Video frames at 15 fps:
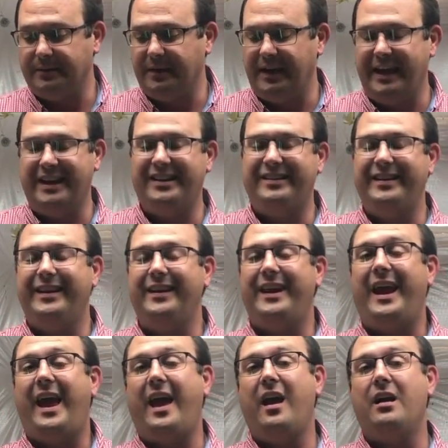It did
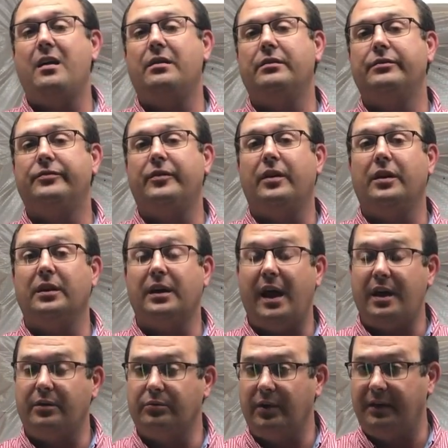have a
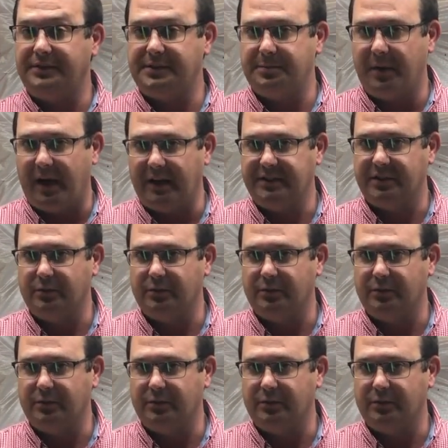lot of rough spots. I